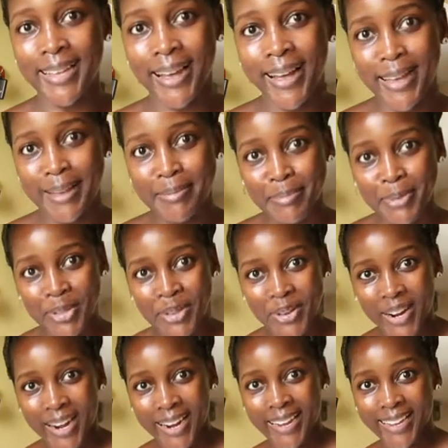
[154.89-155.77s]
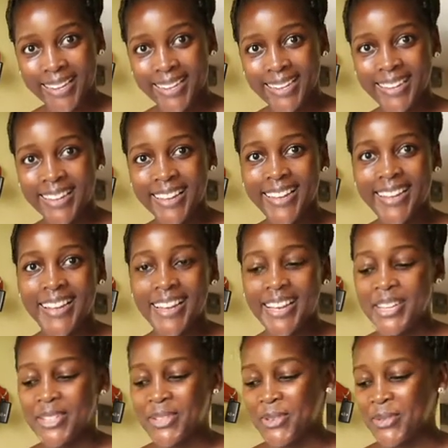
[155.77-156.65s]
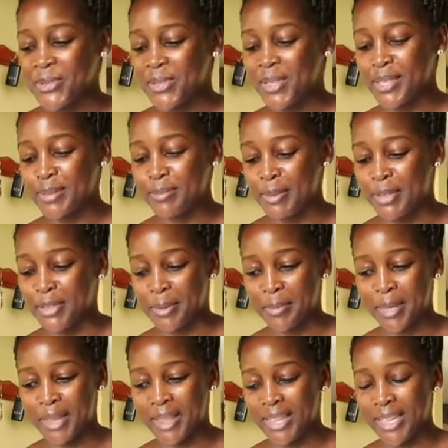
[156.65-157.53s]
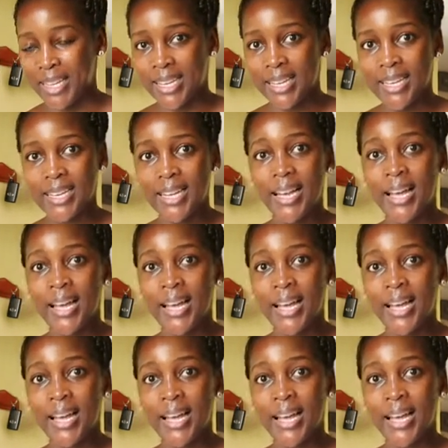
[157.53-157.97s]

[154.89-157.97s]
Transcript: I am trying to do this measurement thing.